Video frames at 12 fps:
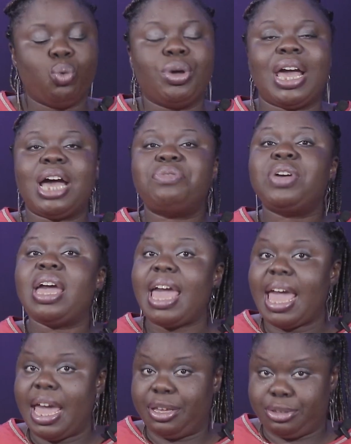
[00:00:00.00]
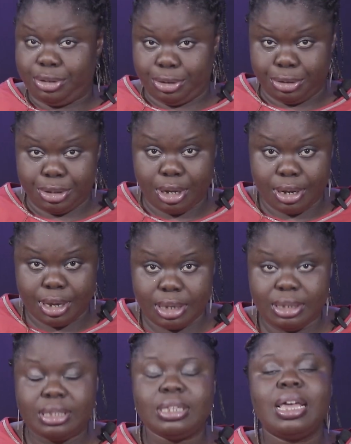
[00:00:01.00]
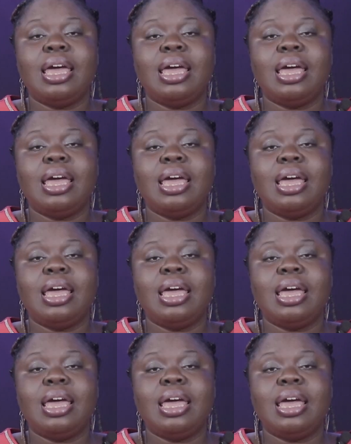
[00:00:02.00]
We have Exodus,